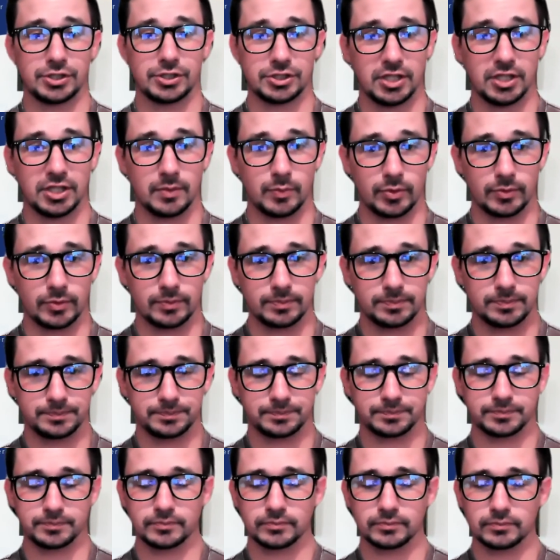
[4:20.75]
ship.
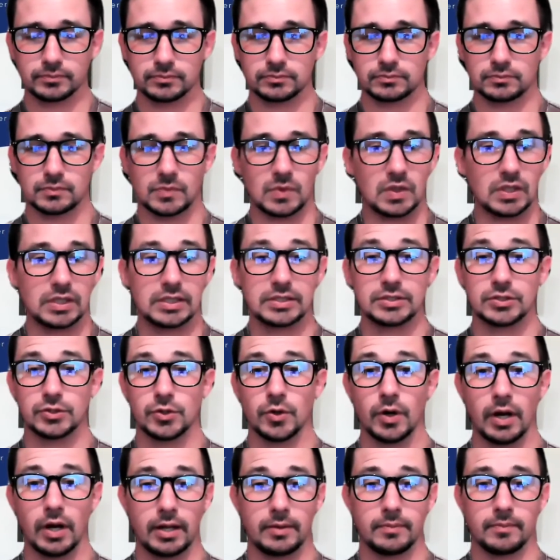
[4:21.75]
That's
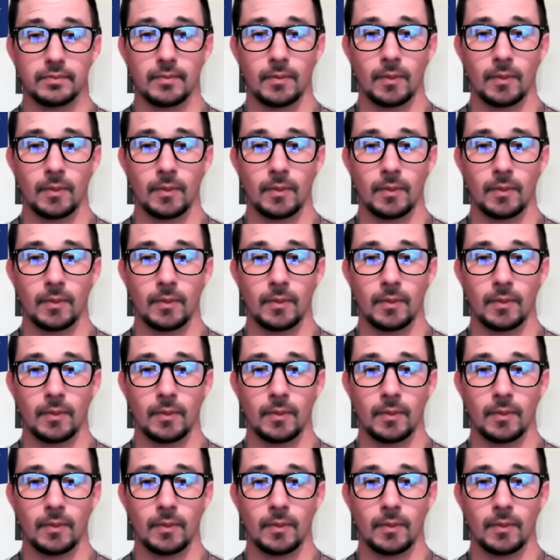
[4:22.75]
great.